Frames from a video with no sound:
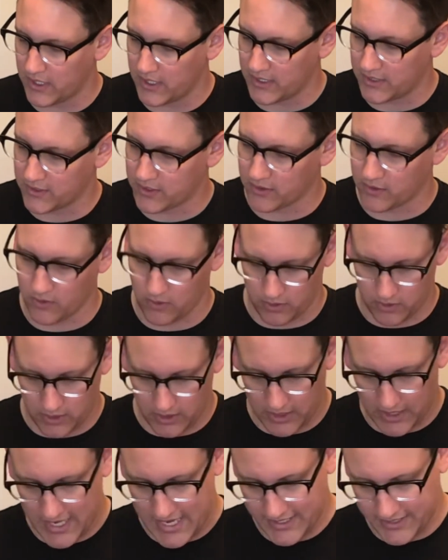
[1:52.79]
It's
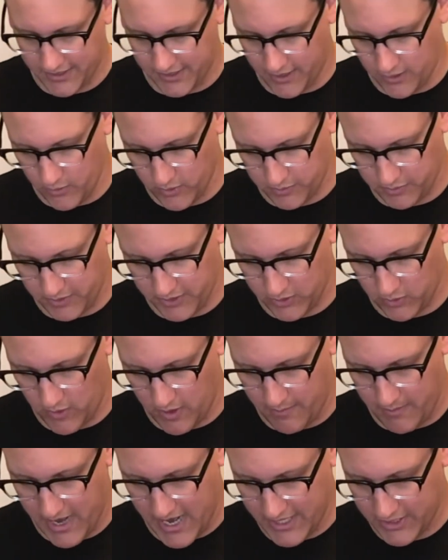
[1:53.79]
classic USB, so
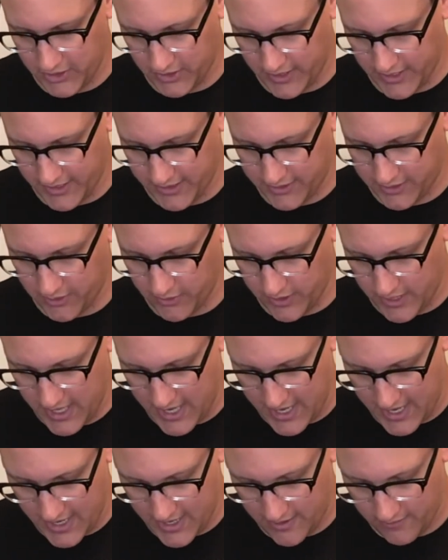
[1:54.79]
I imagine that it's going to
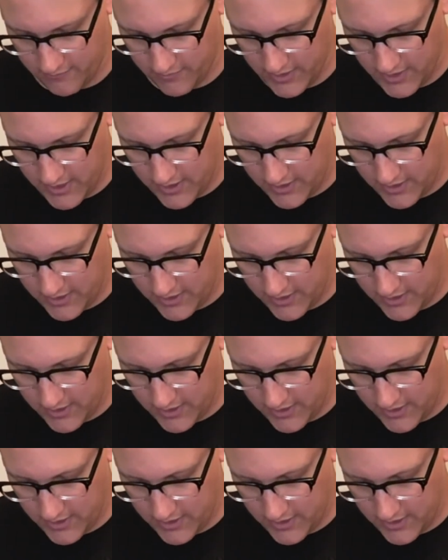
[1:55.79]
have